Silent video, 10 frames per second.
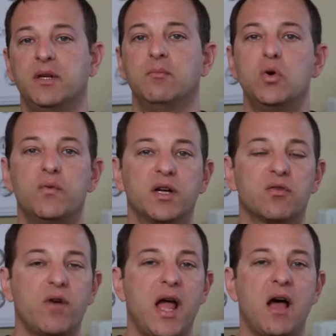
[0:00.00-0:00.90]
they're moving
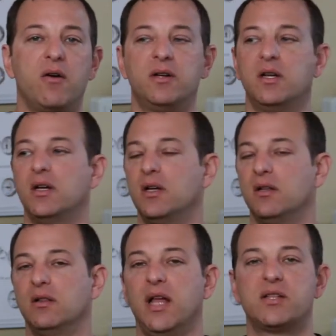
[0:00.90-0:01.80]
around,
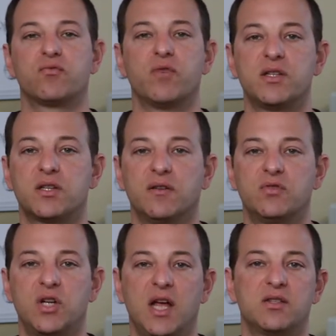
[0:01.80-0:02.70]
less risk
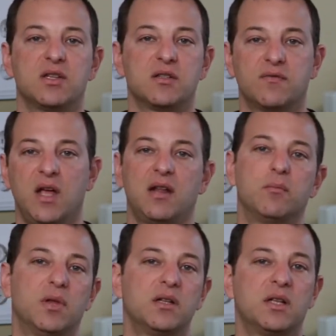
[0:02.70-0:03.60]
of chances of
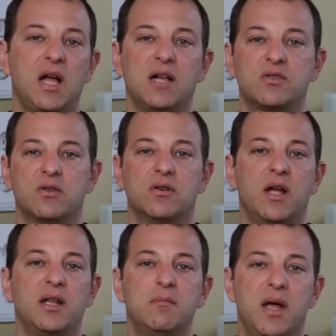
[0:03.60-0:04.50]
getting blood clots or
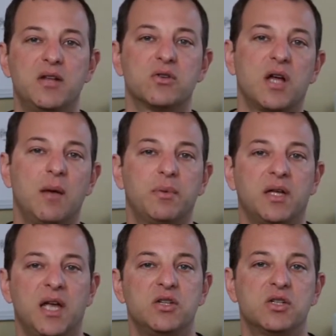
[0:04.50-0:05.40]
any major
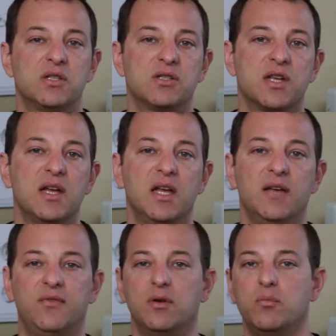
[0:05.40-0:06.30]
complications
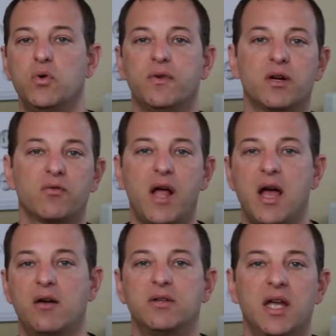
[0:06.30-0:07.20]
if you're moving
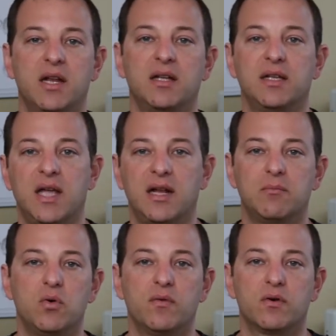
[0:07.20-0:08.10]
around,
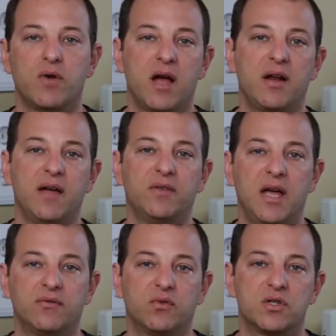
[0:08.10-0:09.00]
moving around
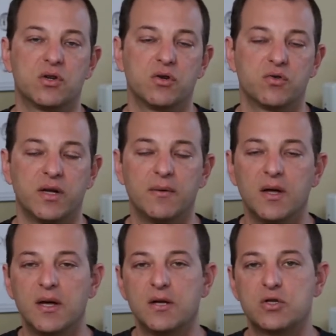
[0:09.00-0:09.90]
after a surgery.
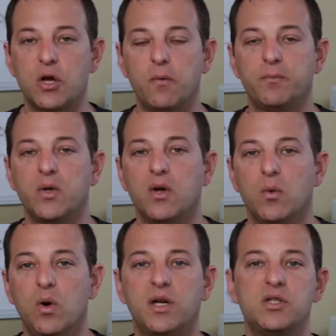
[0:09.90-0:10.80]
So
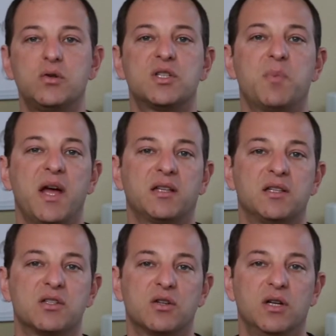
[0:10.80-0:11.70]
what could you expect
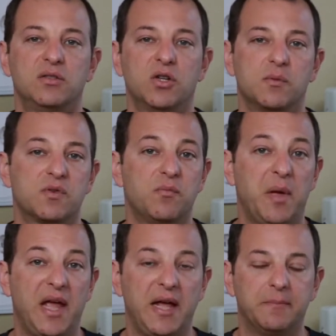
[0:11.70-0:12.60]
in terms of
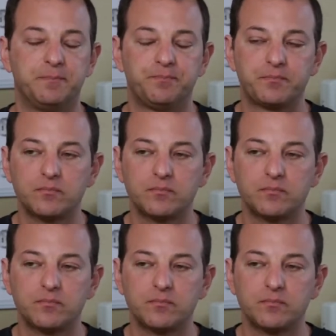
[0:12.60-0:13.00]
pain?